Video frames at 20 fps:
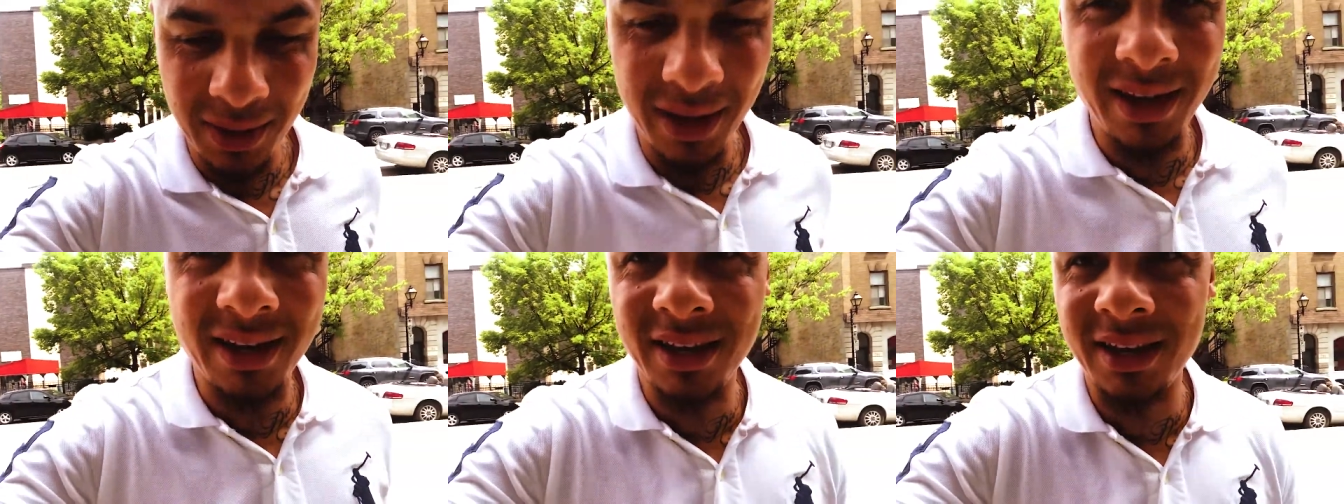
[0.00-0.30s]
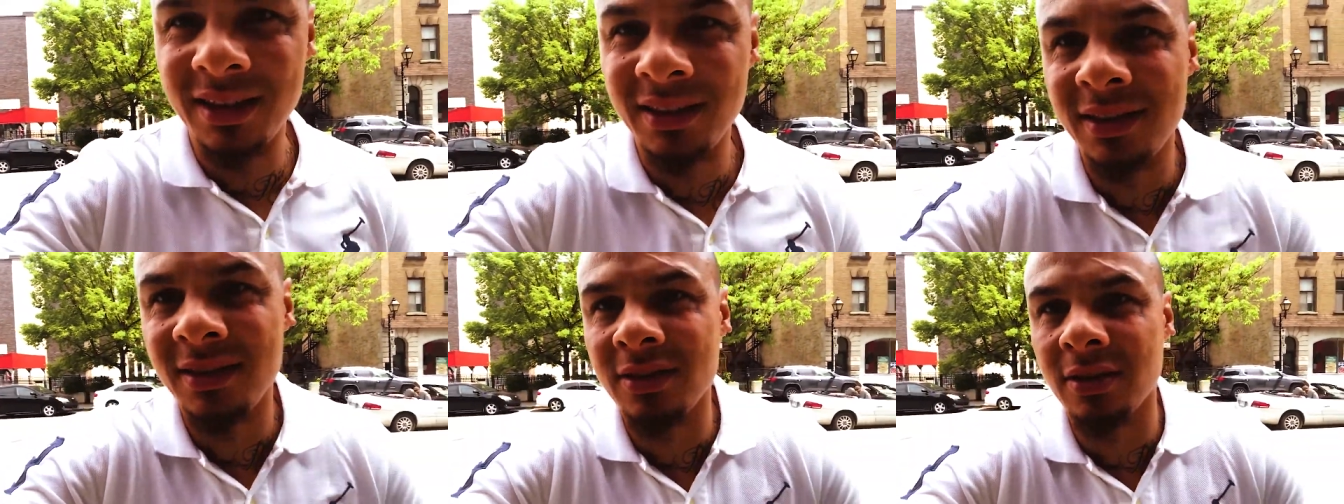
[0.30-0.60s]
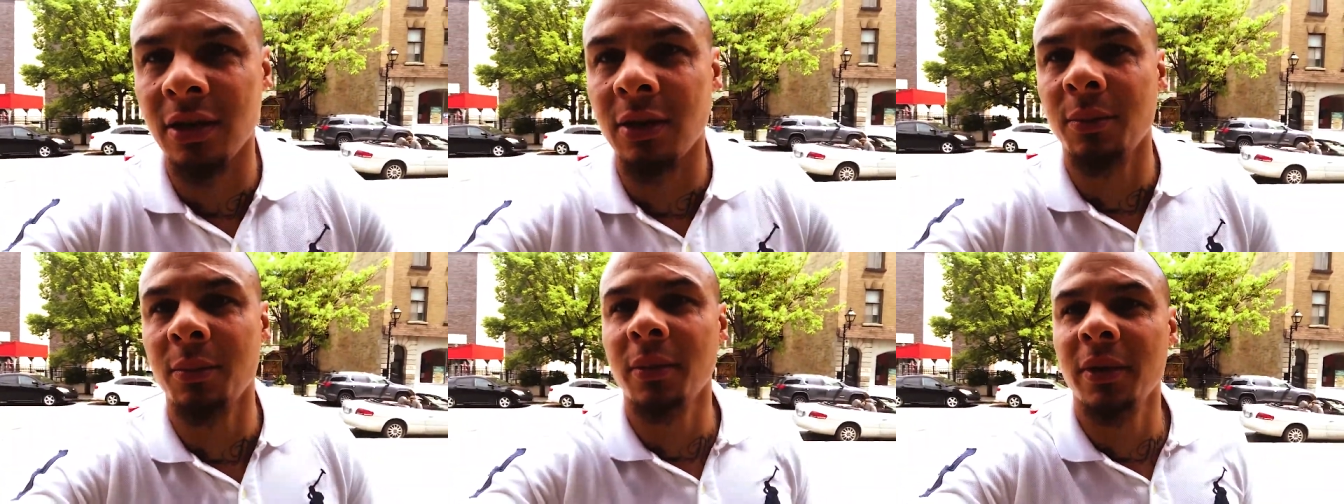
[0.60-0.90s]
He needs
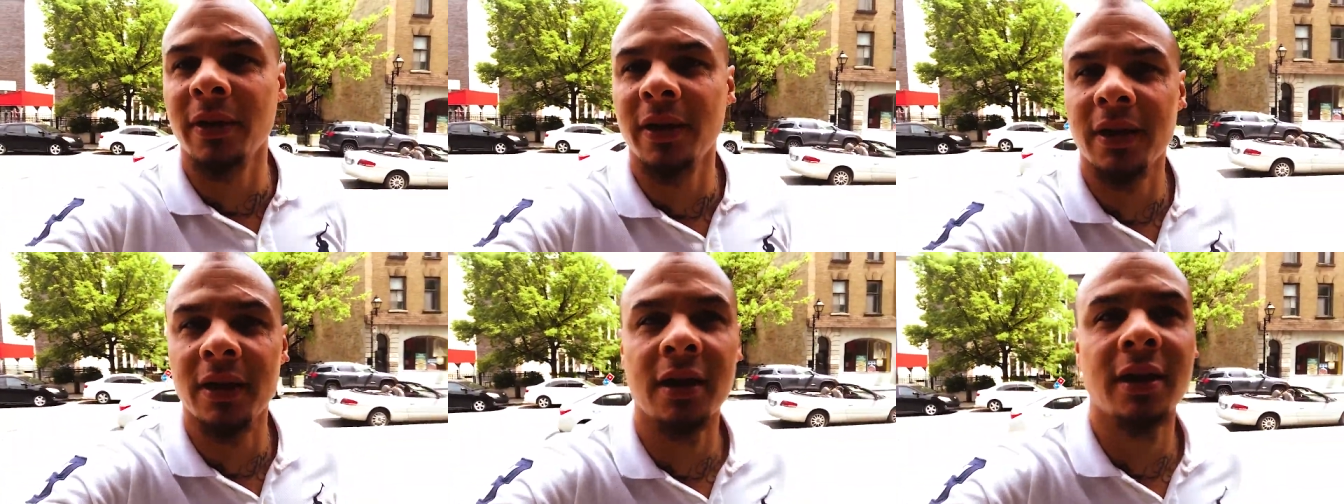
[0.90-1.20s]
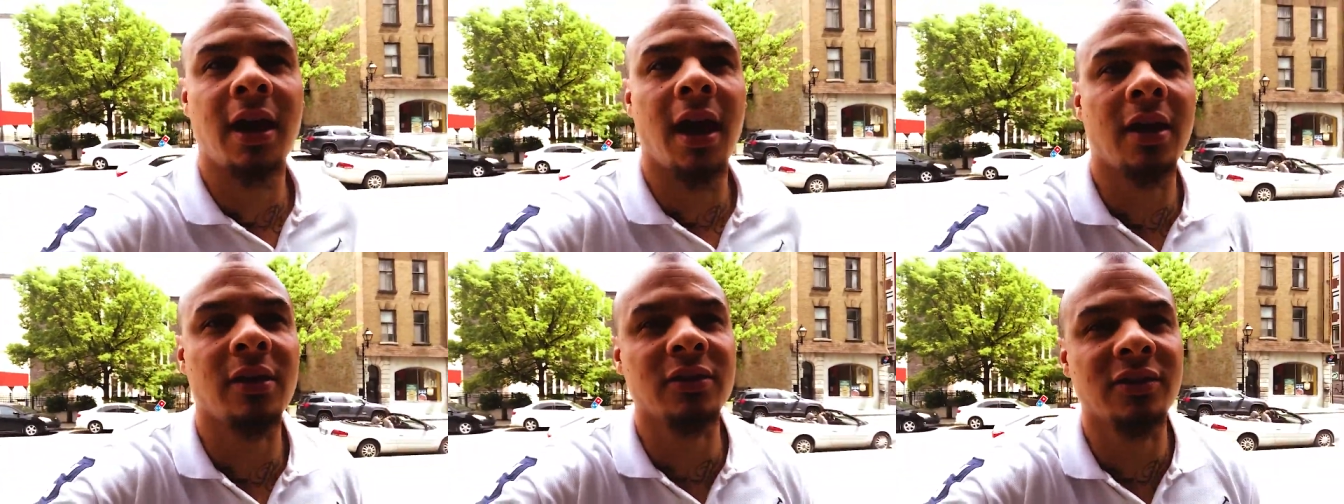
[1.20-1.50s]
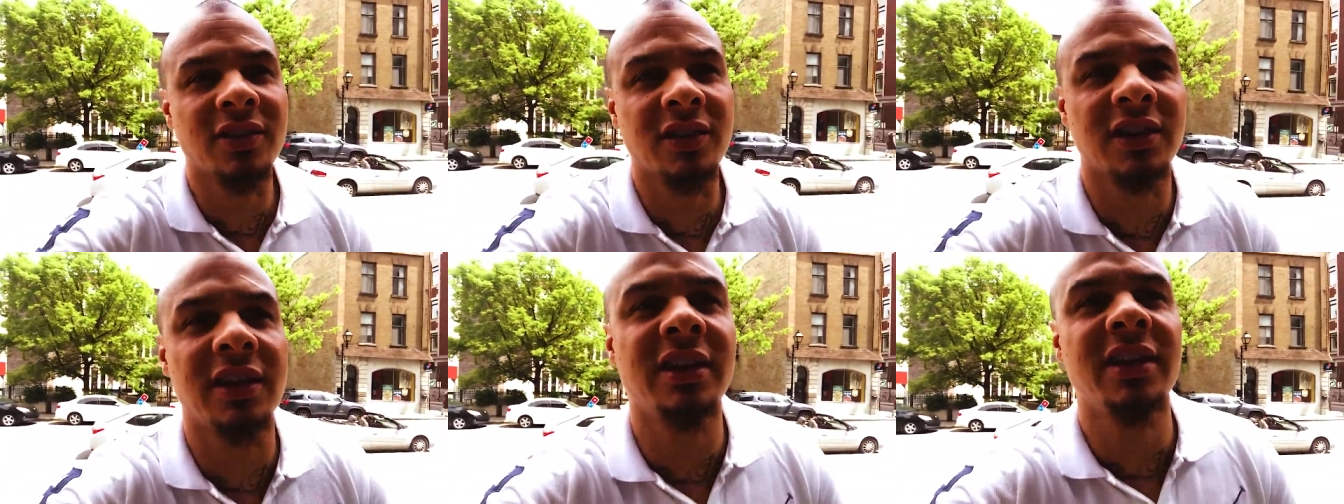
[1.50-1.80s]
some uh,
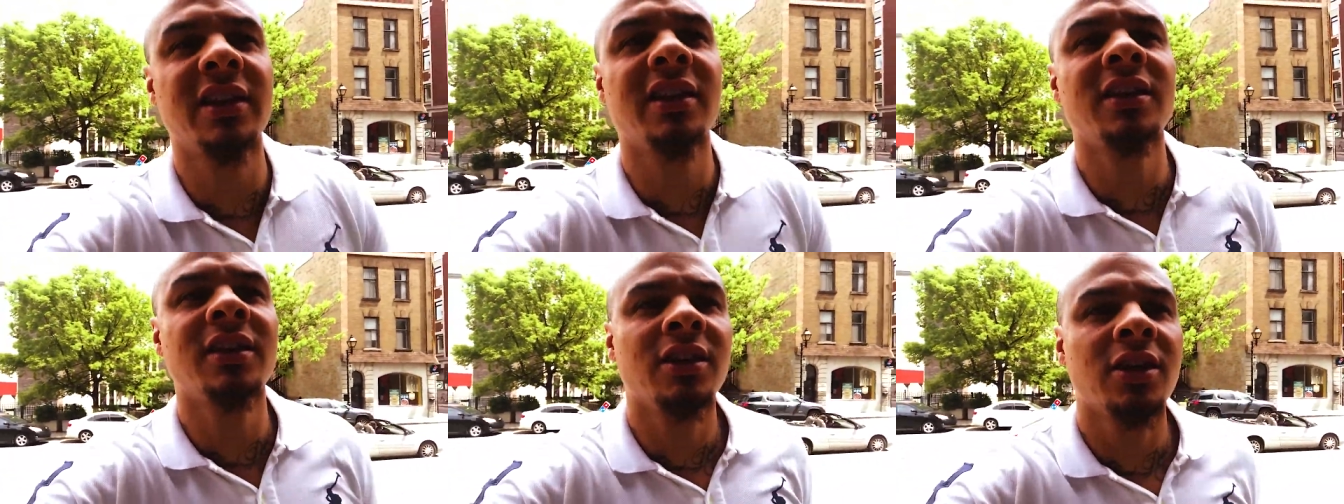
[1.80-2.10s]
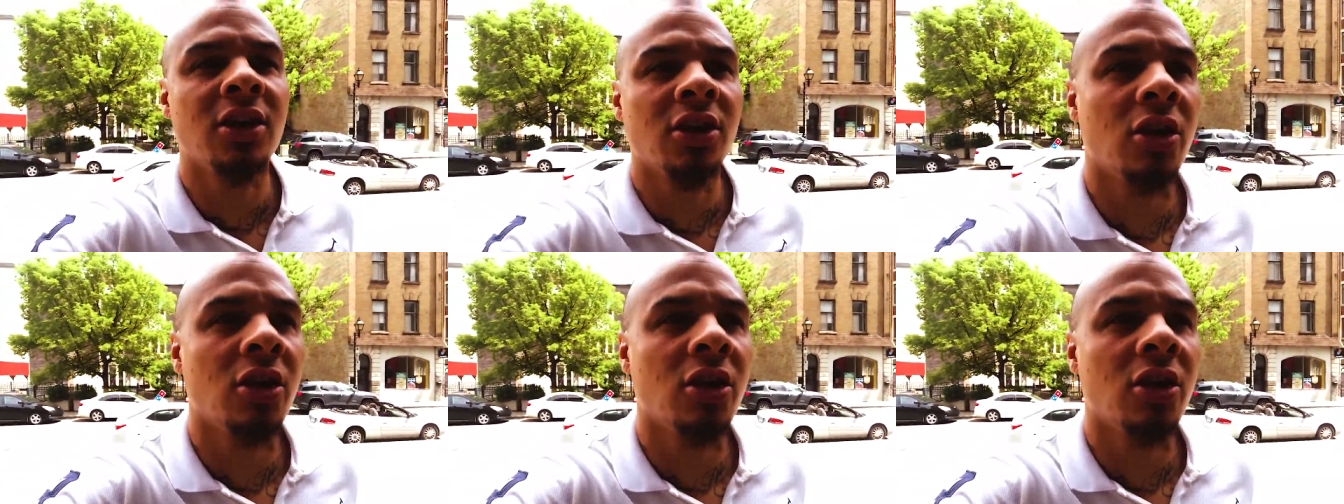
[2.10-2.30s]
counseling